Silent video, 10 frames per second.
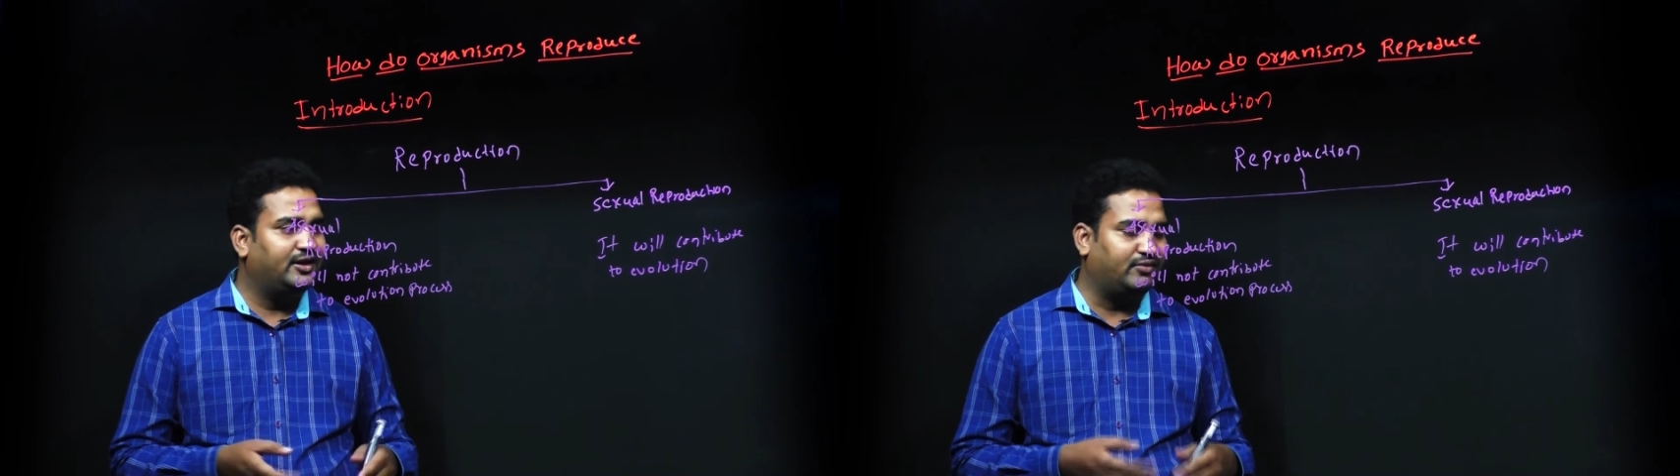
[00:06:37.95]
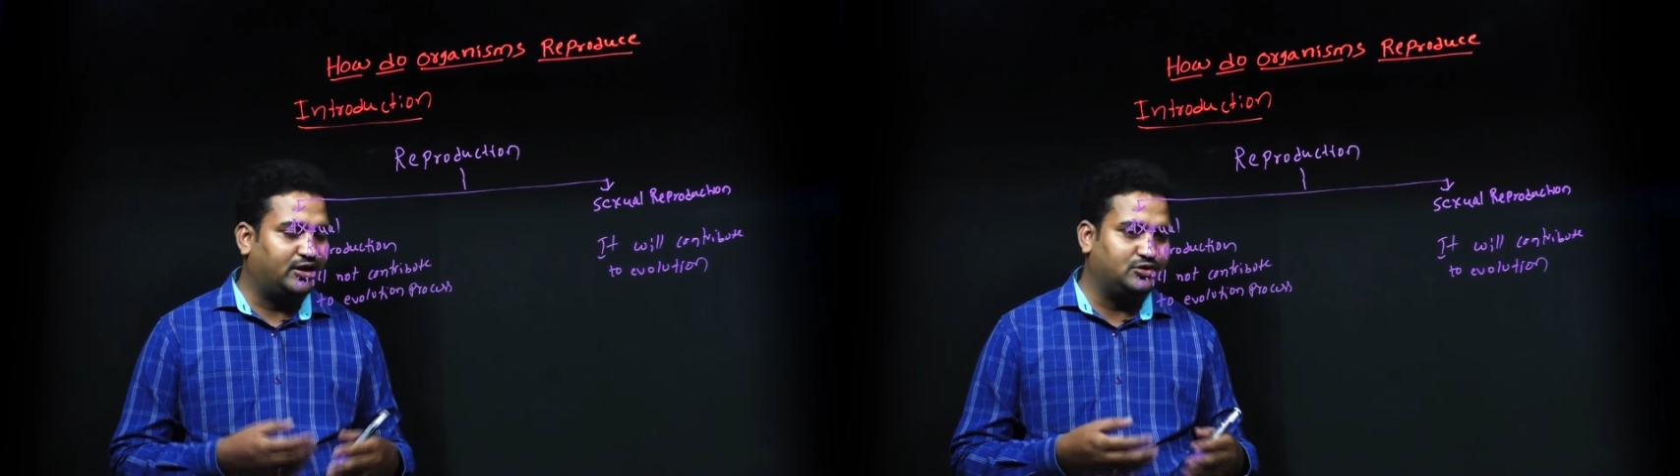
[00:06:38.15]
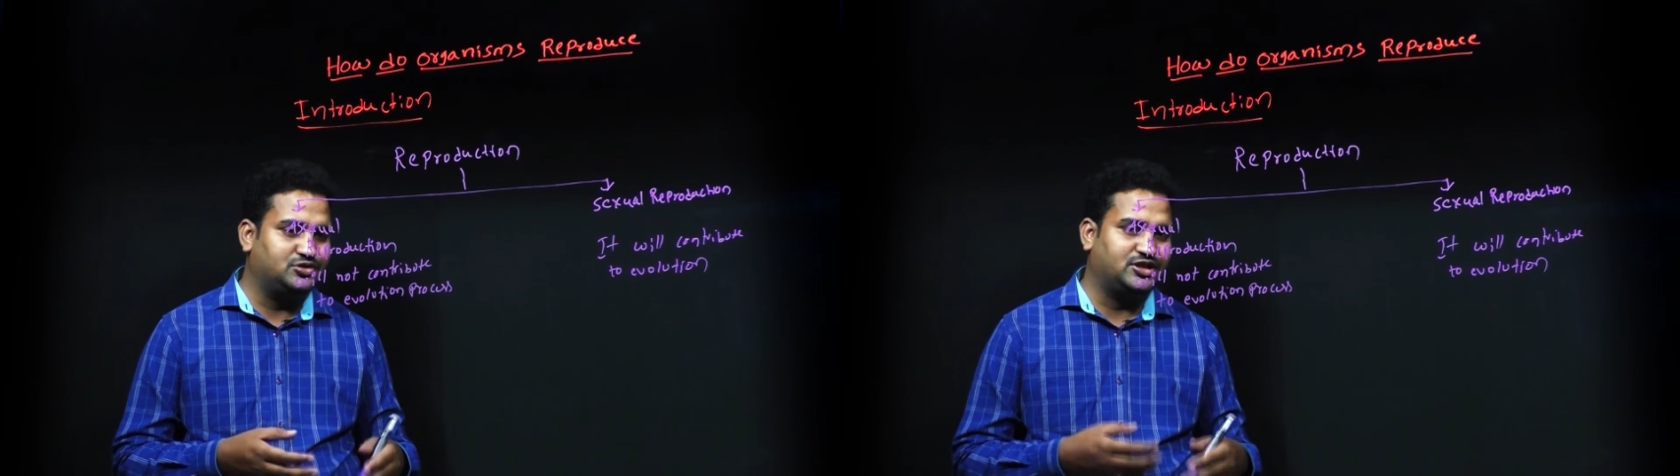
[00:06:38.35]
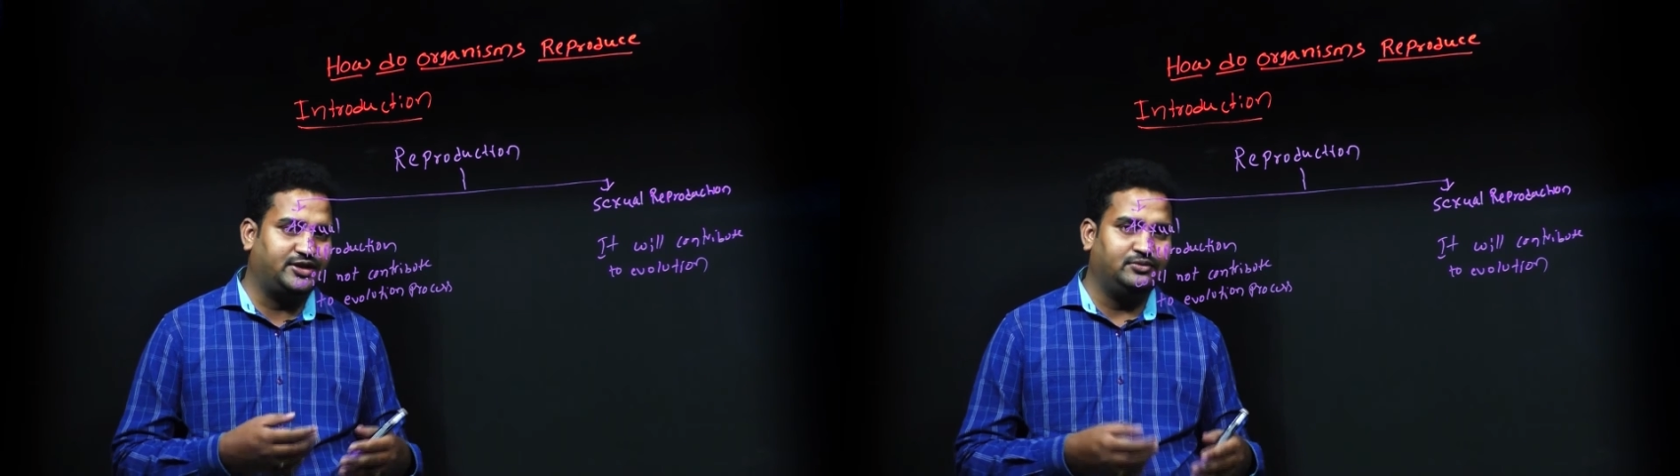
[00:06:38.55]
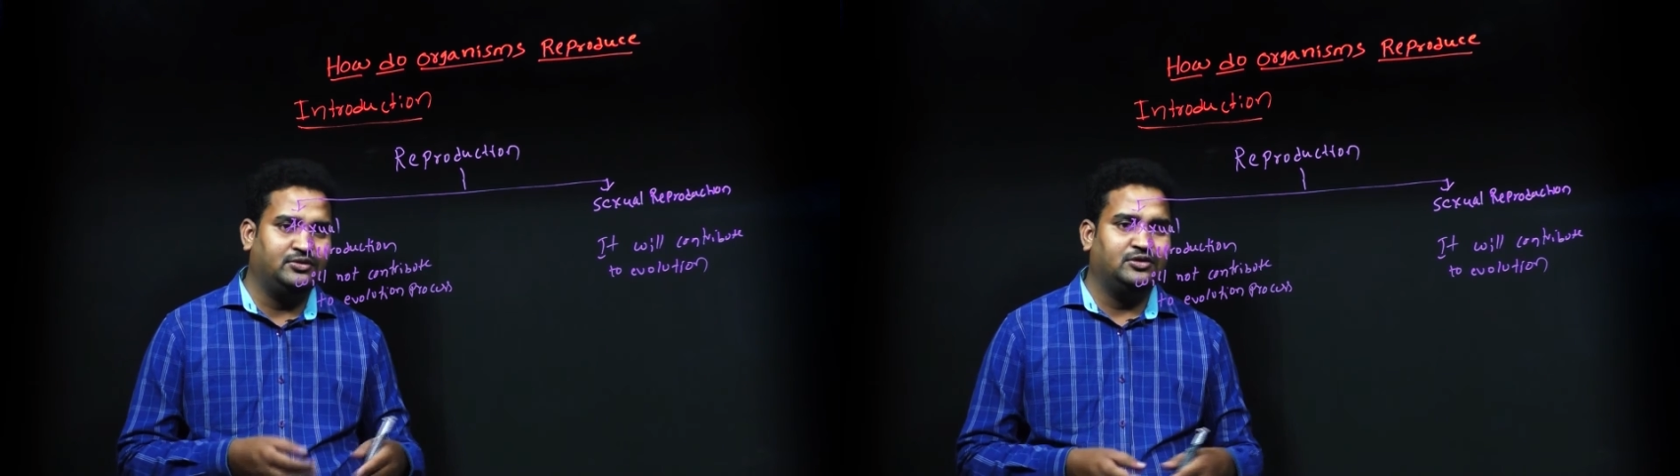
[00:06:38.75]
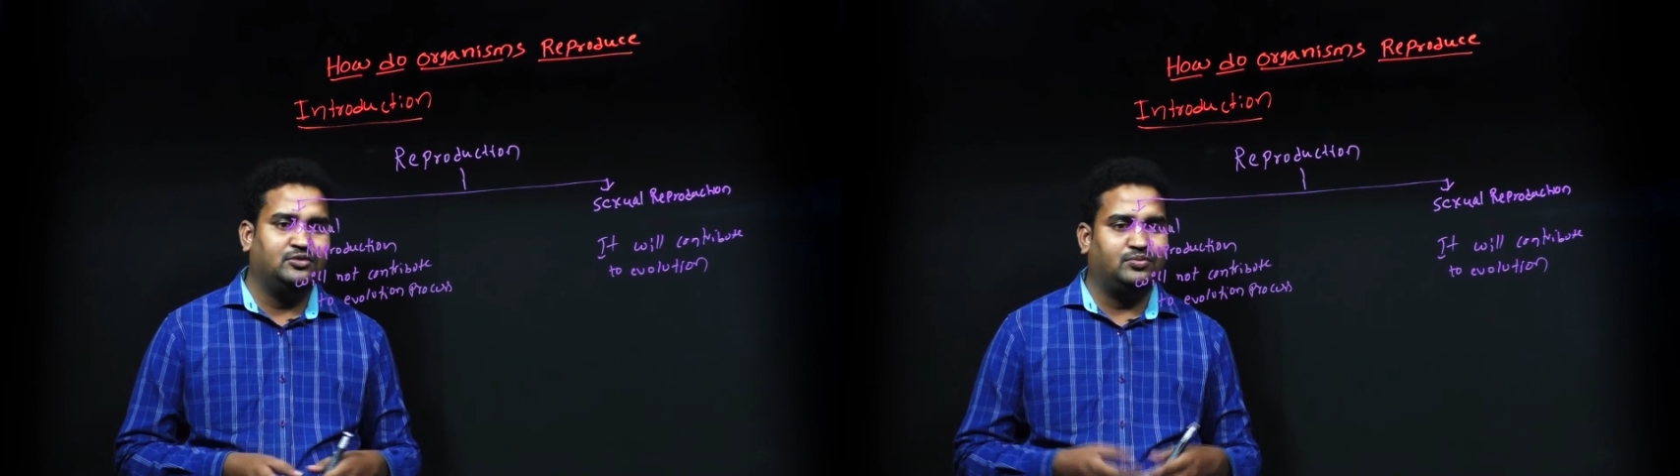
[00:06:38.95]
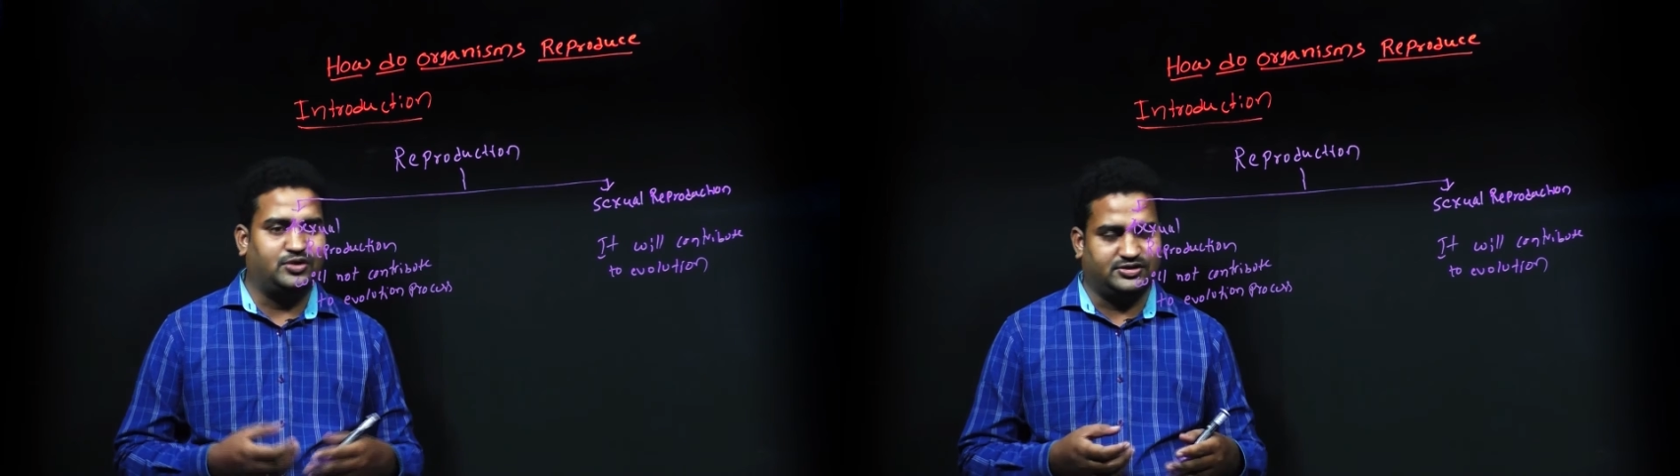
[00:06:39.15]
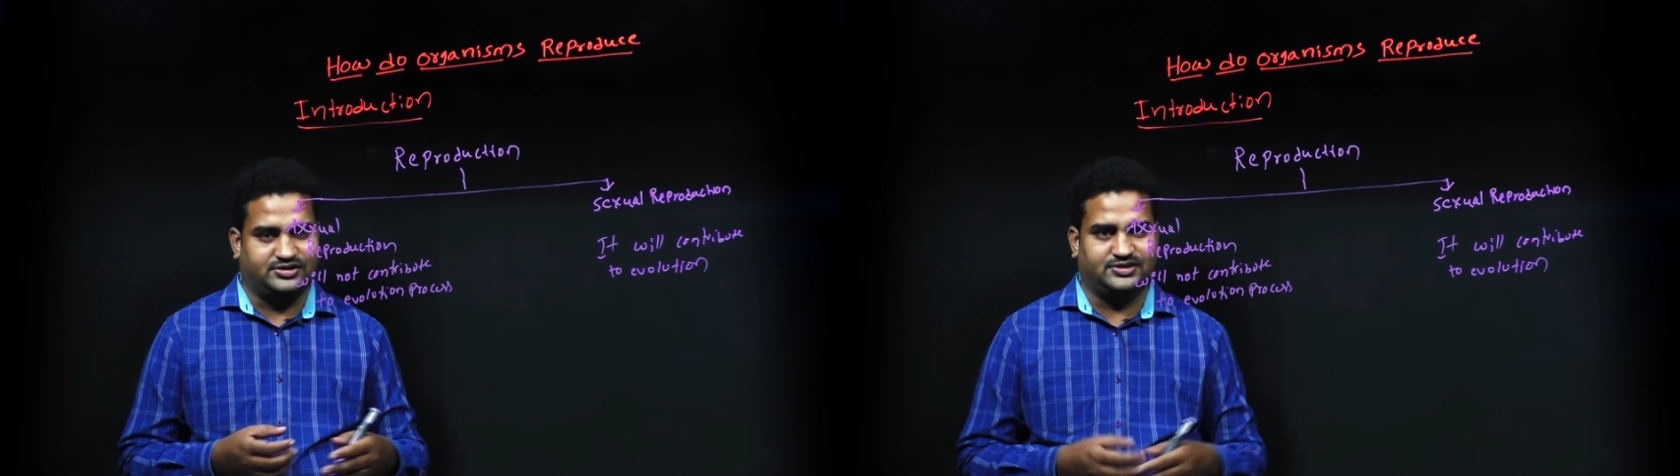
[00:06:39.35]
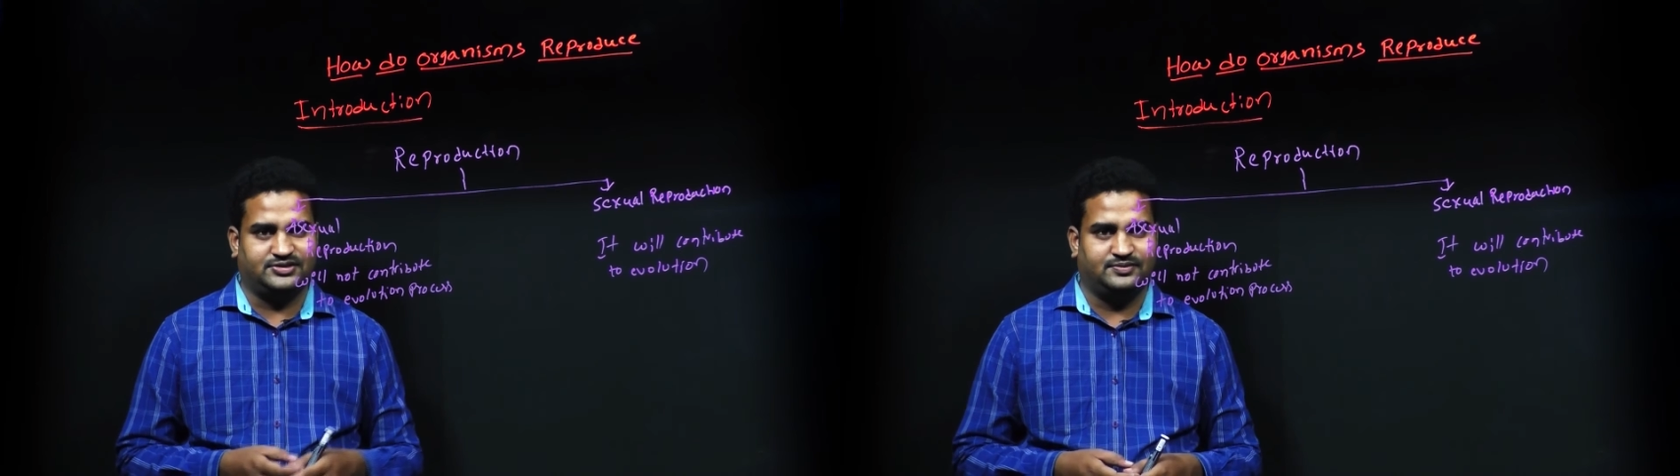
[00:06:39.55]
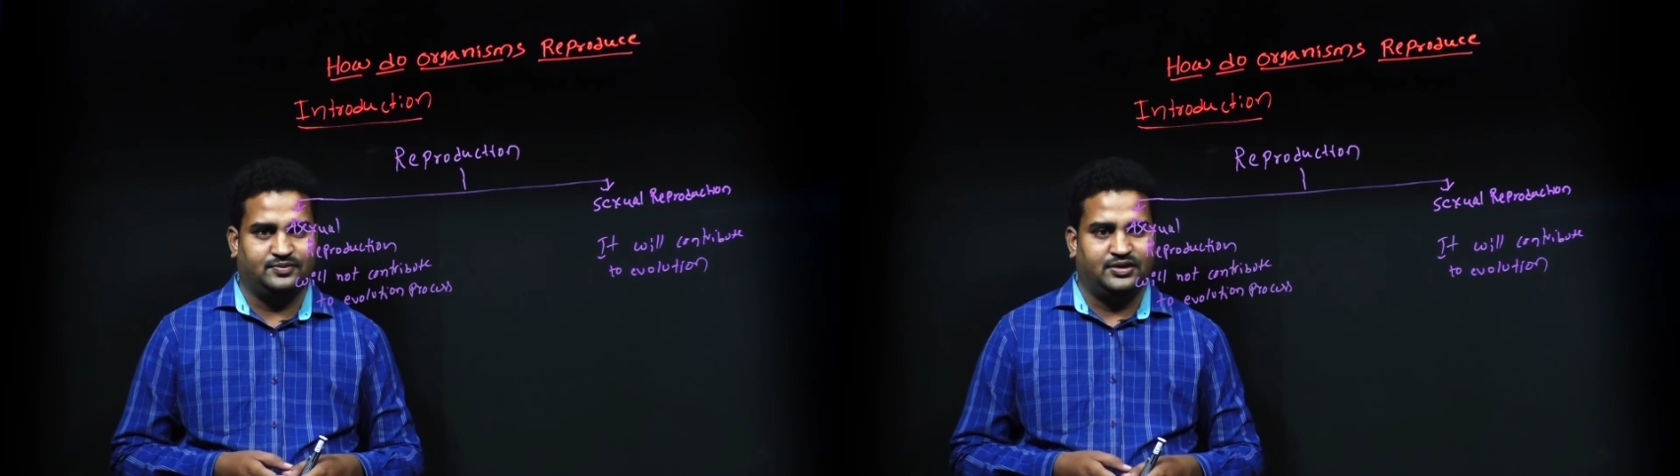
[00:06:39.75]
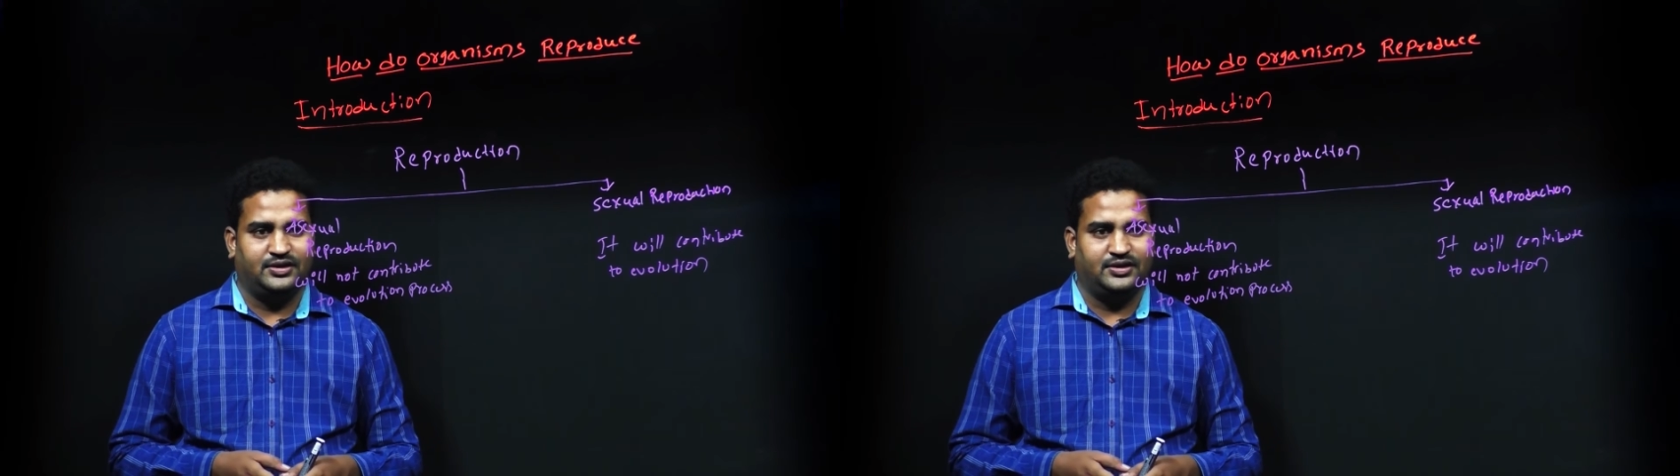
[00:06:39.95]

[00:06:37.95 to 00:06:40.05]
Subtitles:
evolution process.